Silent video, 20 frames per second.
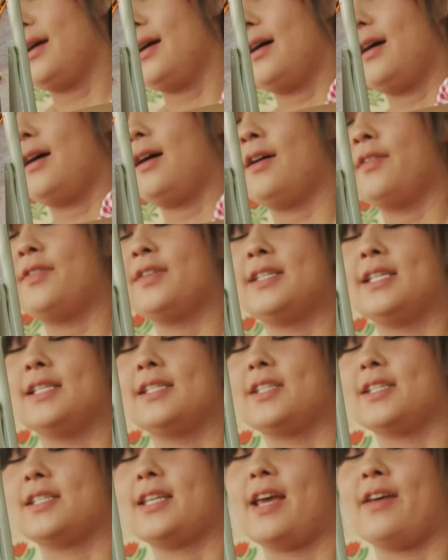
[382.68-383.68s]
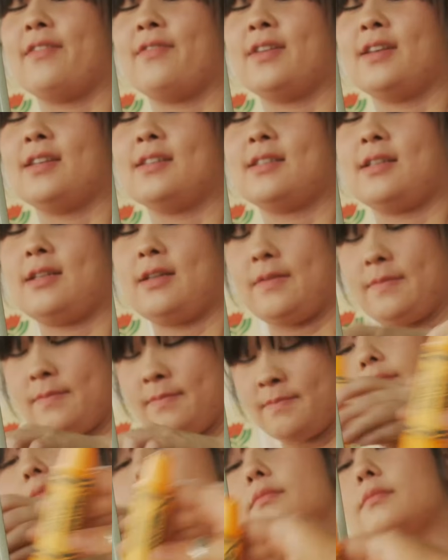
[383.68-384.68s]
Oh, this is just heaven, isn't it?
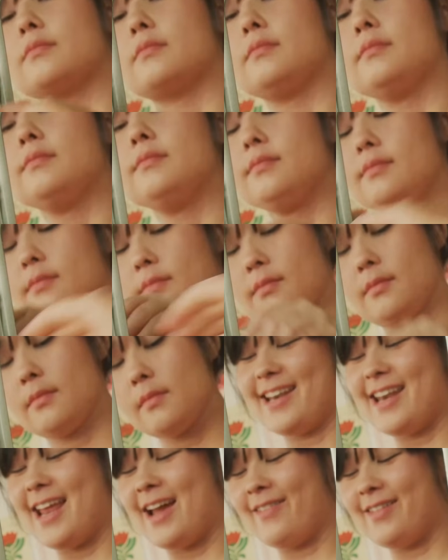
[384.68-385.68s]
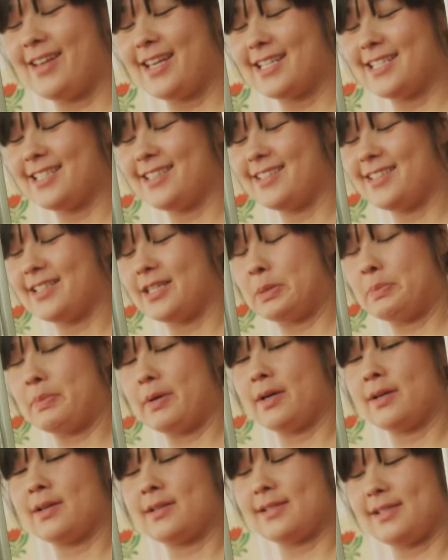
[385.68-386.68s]
Now we get to look at the
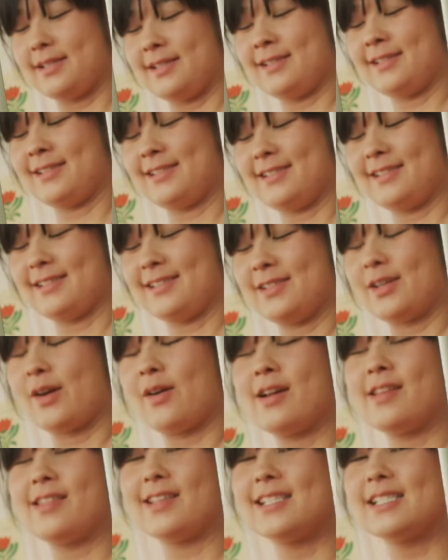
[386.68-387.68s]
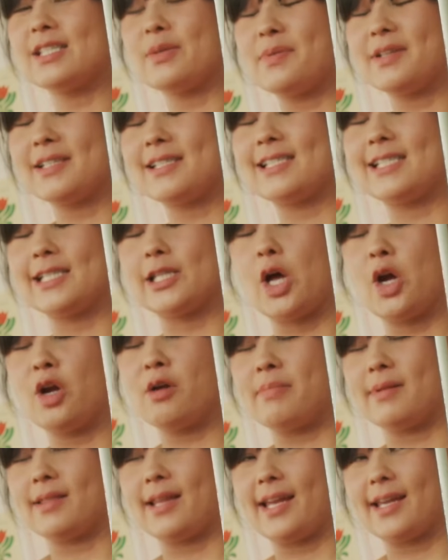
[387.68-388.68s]
boxes. Sorry, this is a bit slow,
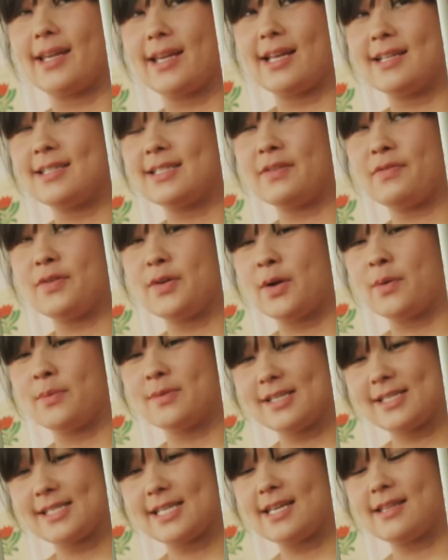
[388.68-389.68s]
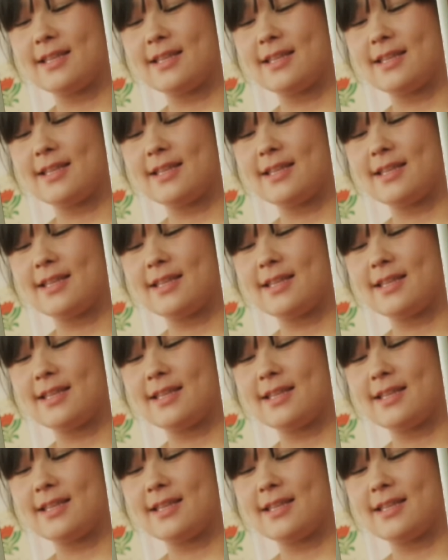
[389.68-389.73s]
but like as if you don't want to see